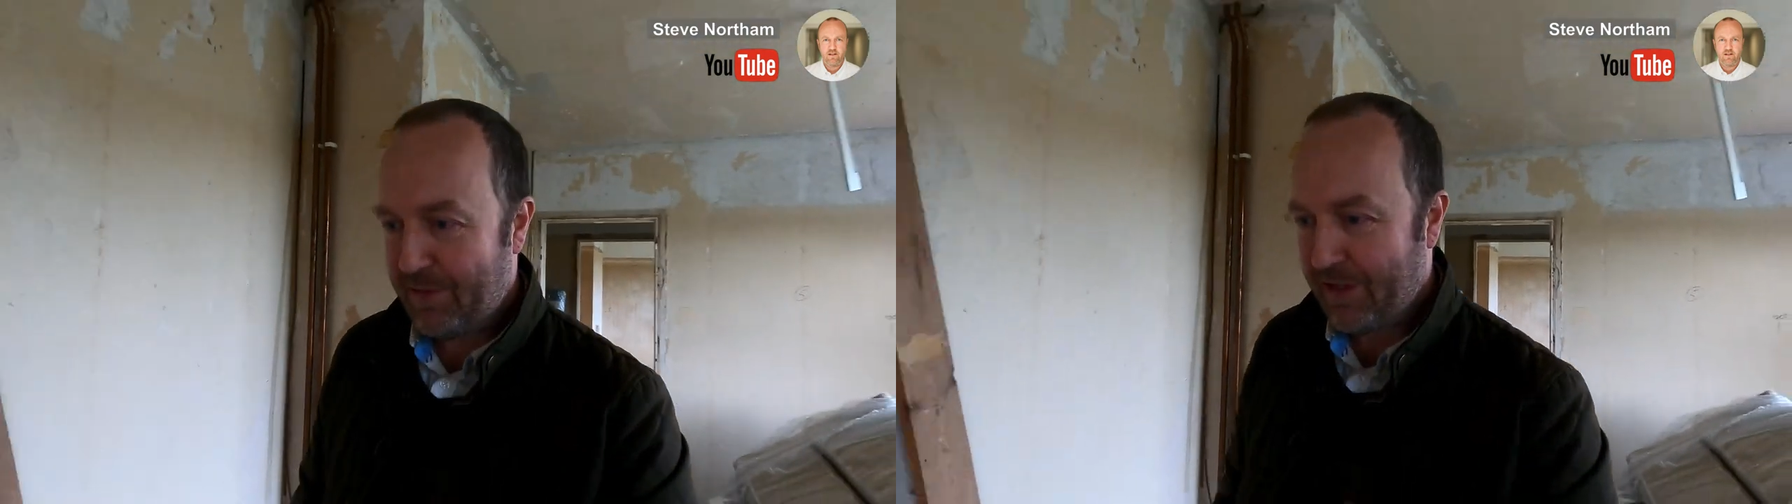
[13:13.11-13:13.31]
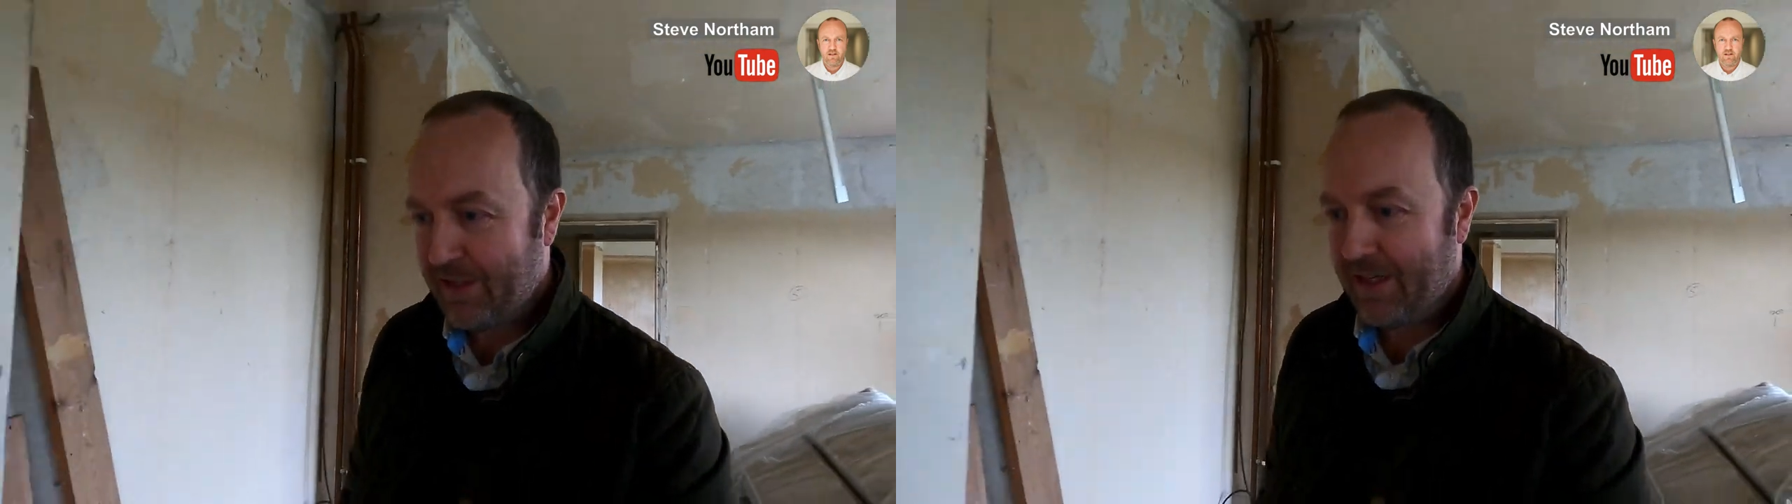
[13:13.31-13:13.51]

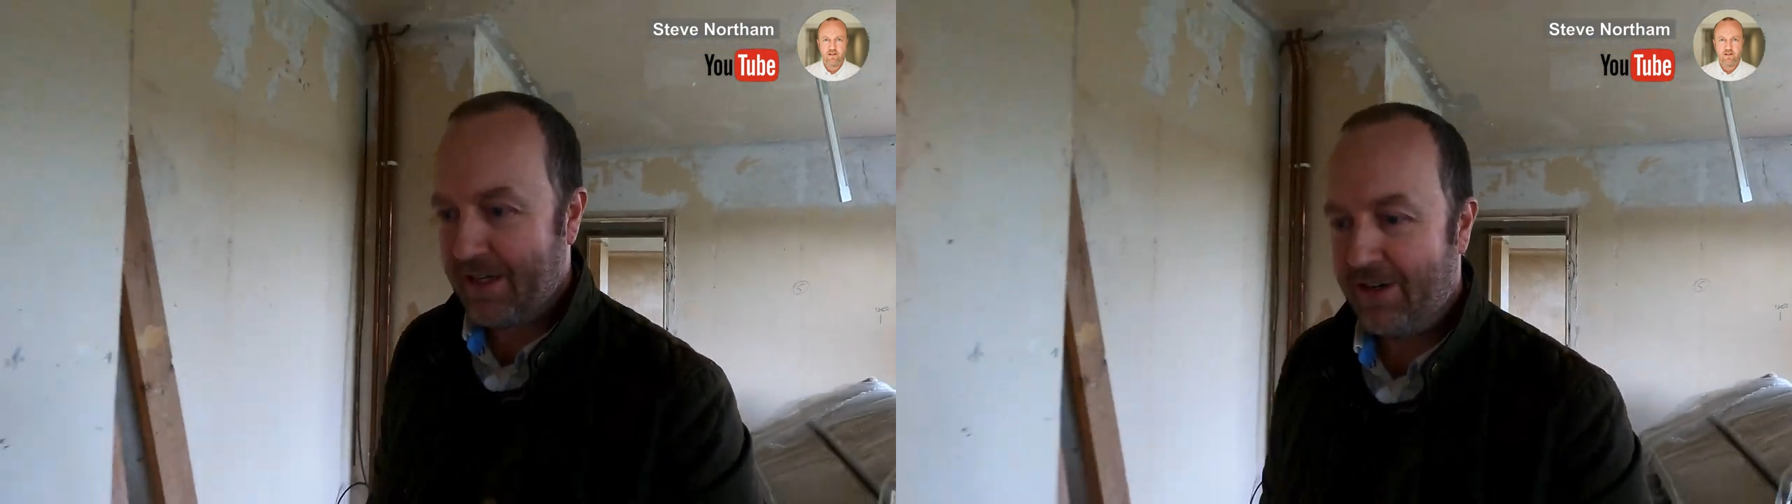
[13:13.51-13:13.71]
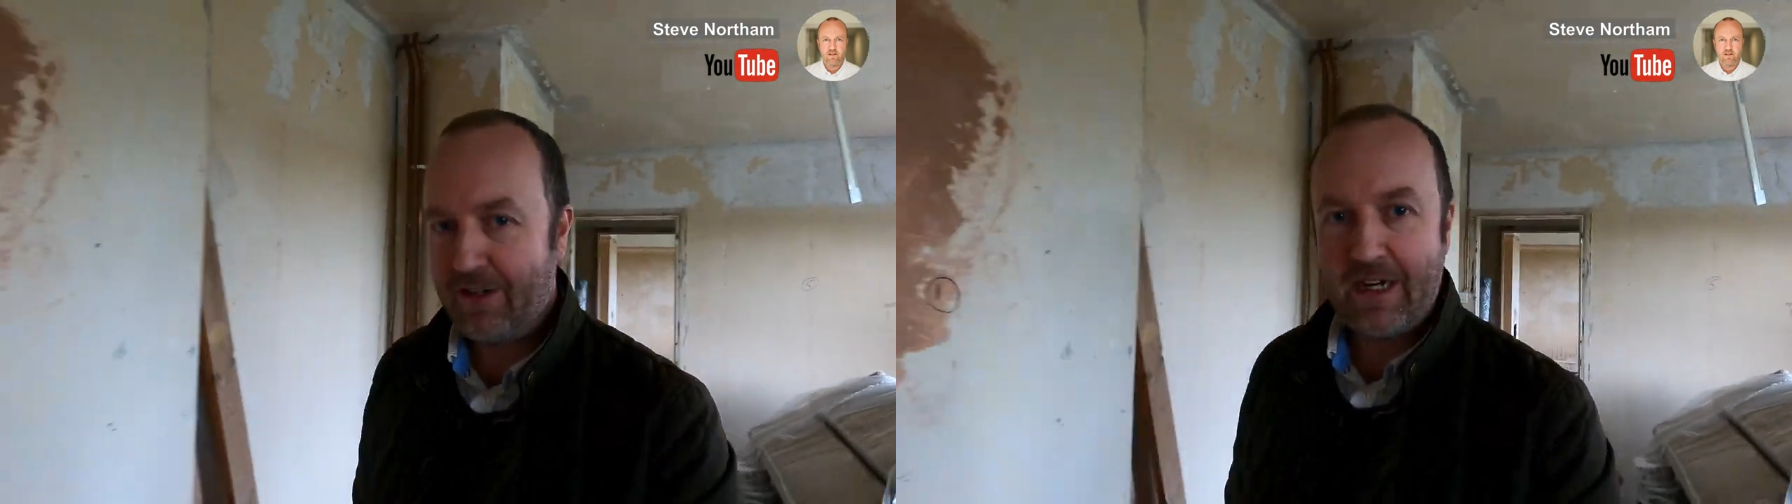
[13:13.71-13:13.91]
but
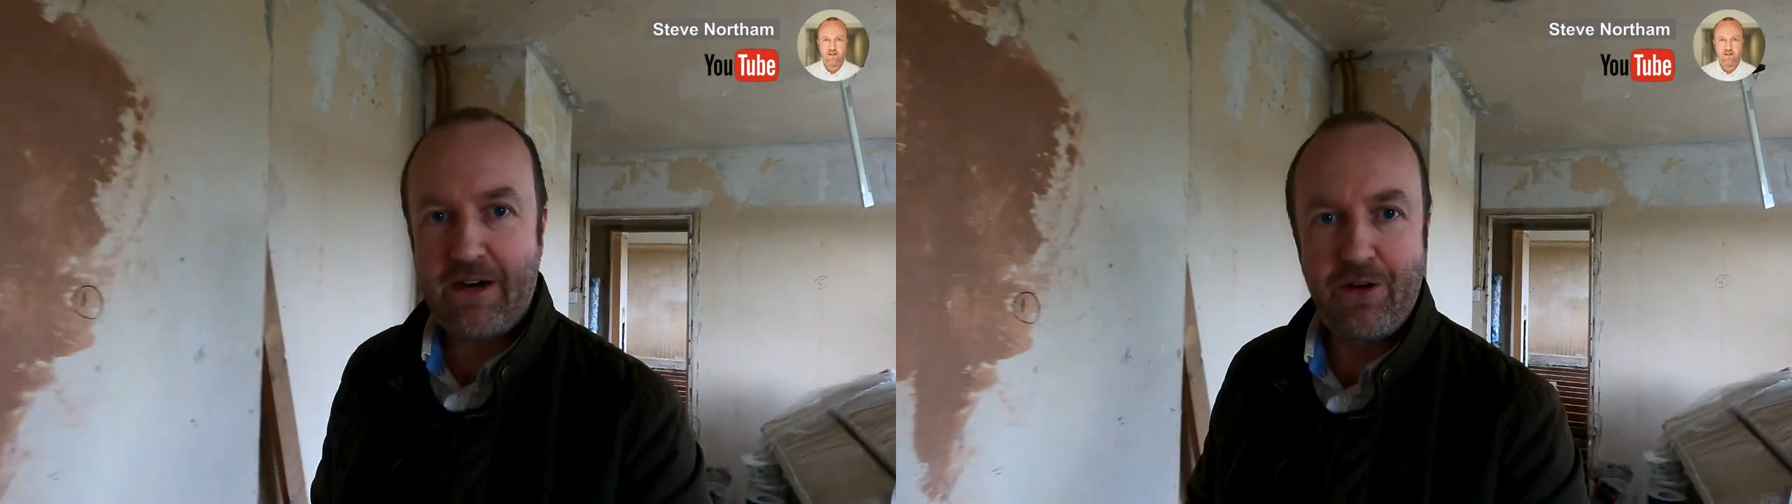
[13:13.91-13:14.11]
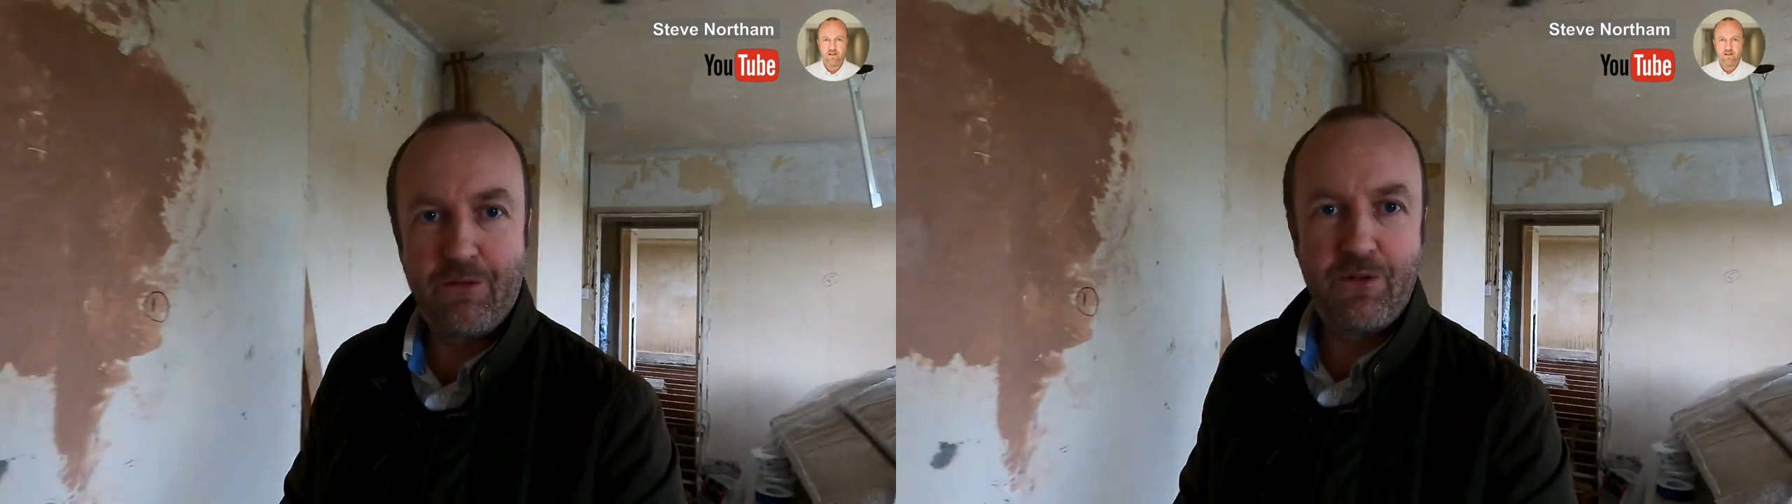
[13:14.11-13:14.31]
yeah, I'll
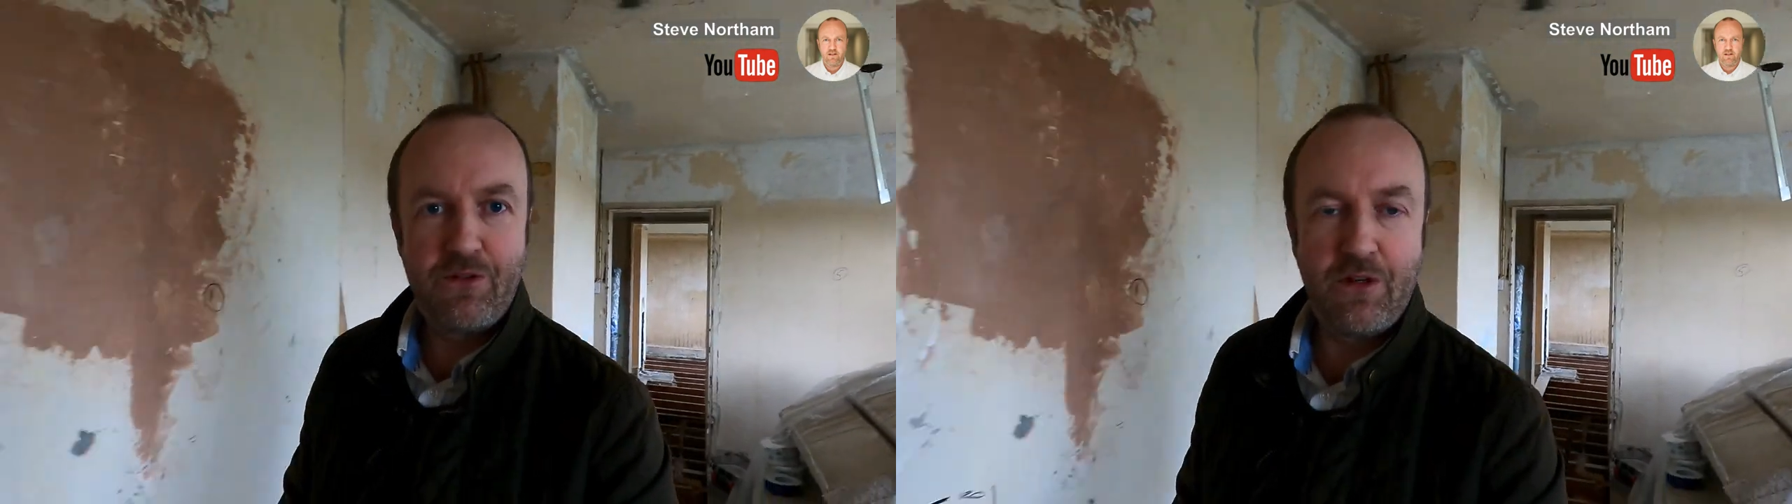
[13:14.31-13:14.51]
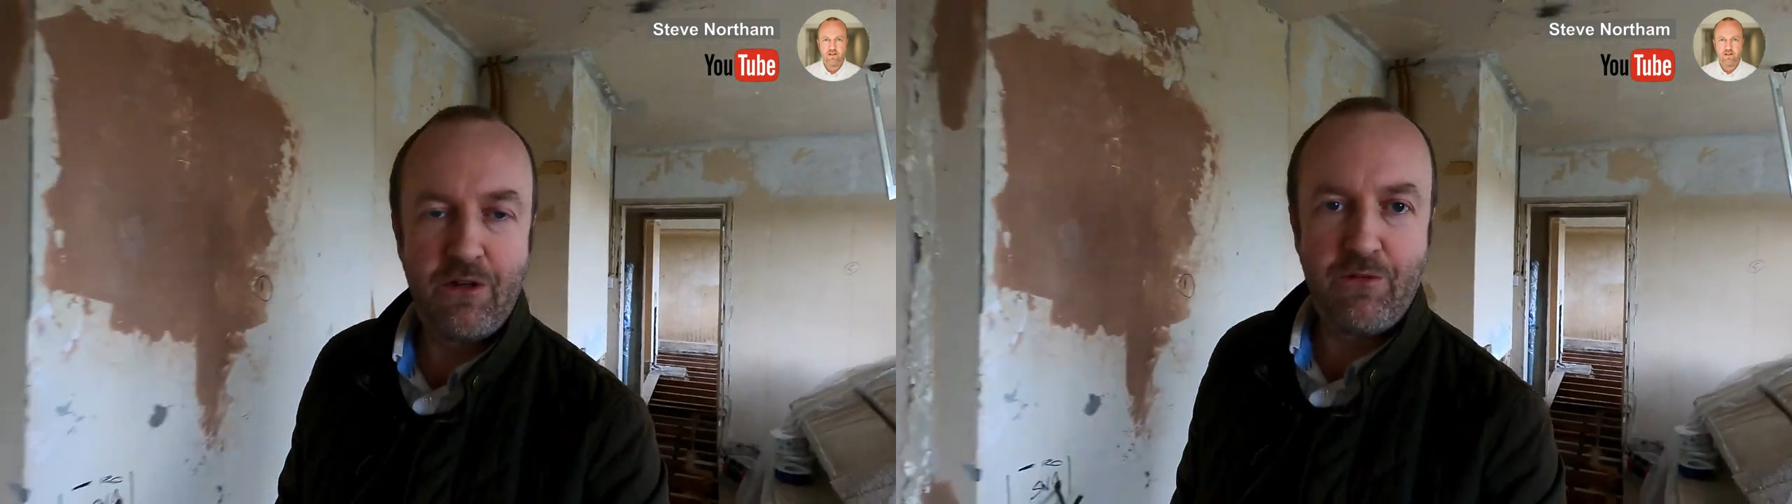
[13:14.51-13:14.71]
carry
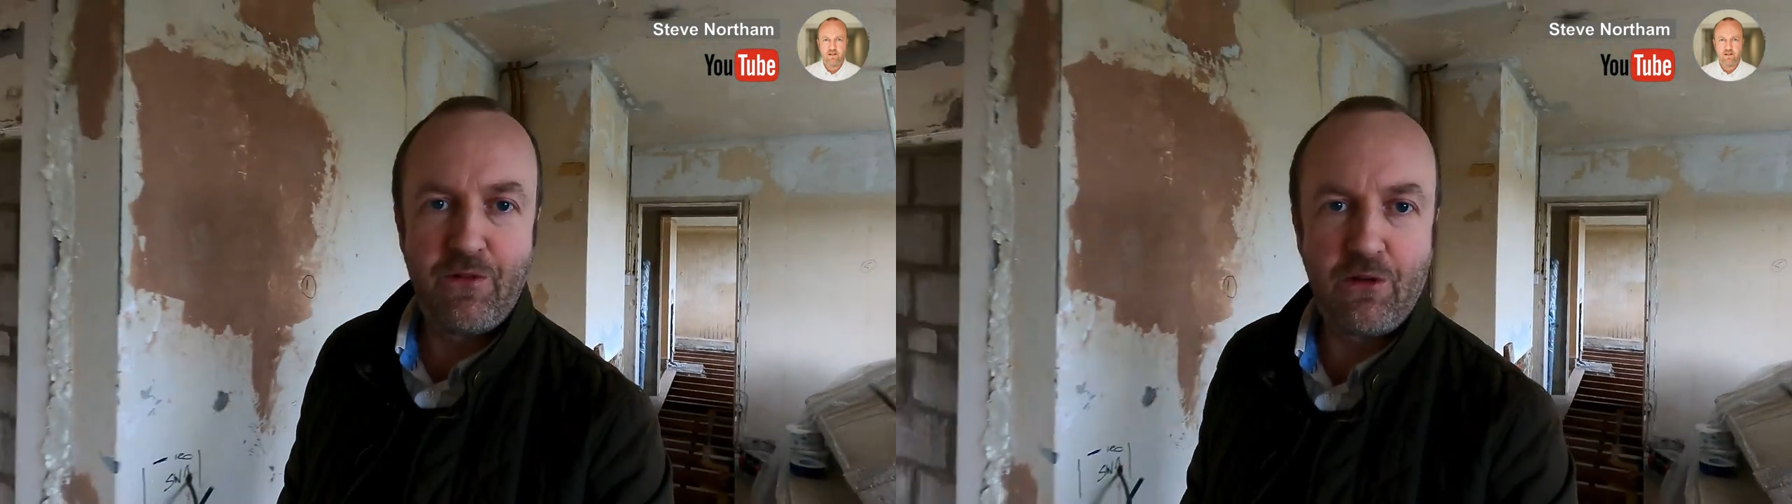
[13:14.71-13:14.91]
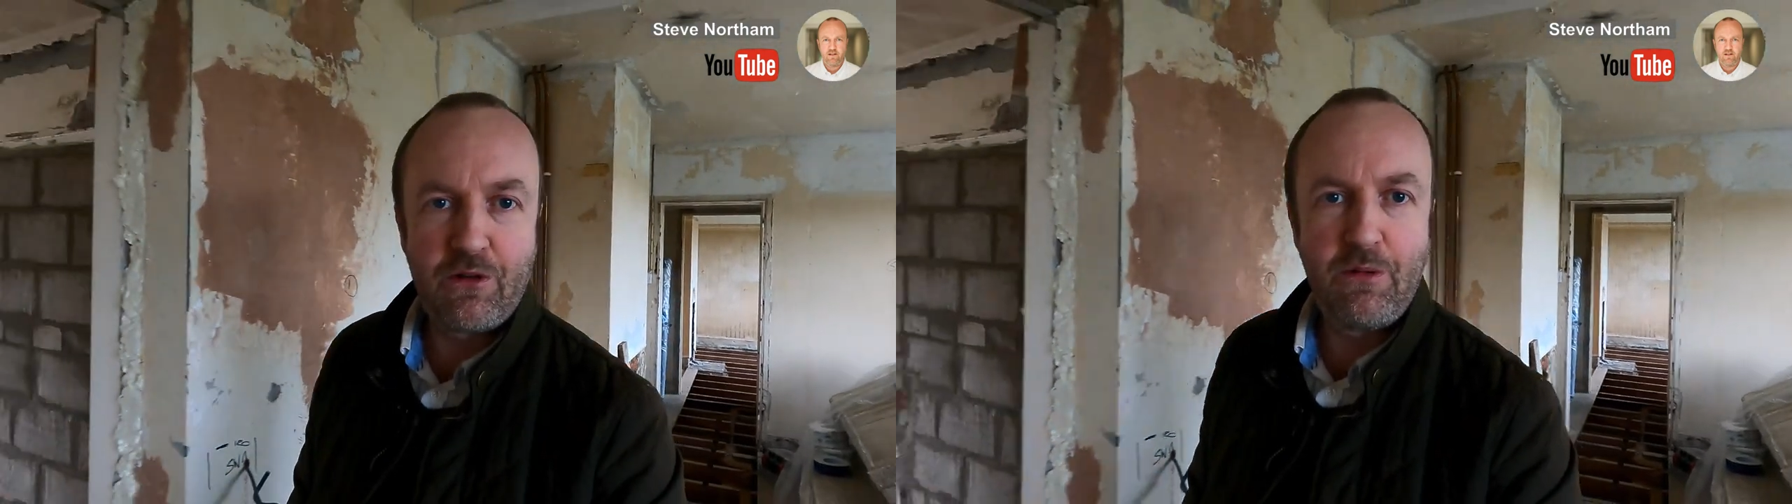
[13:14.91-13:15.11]
on doing
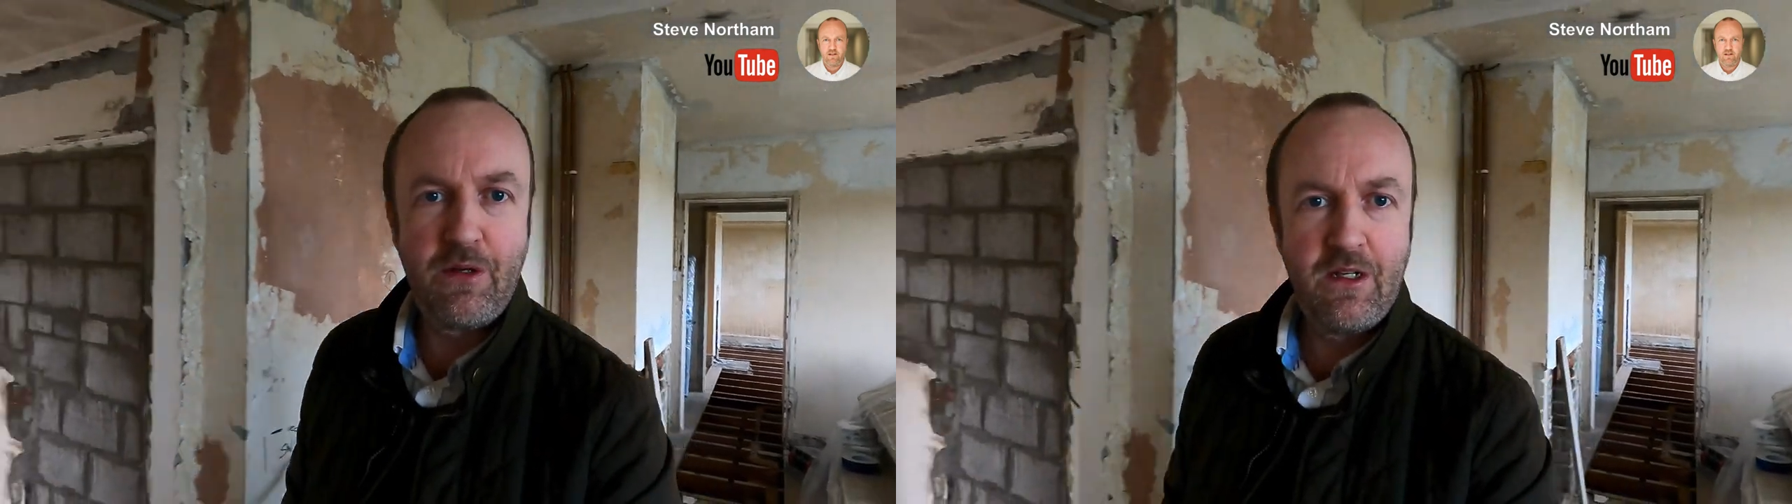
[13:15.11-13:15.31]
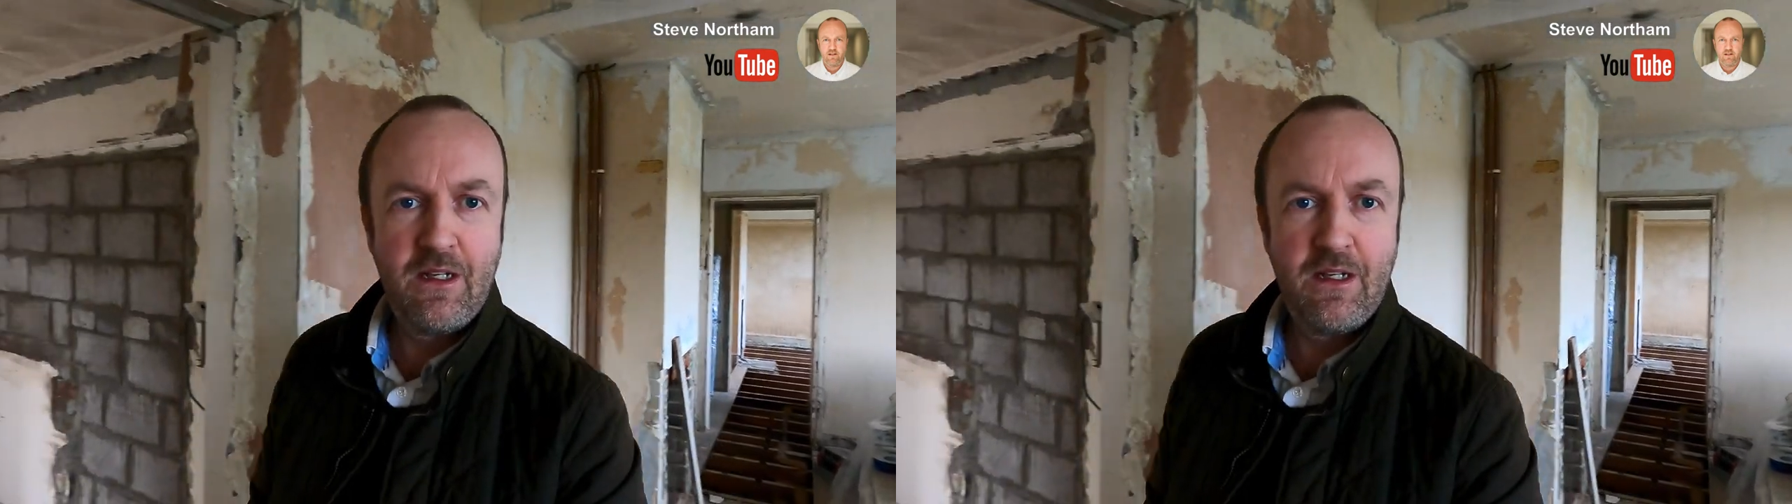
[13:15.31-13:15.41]
little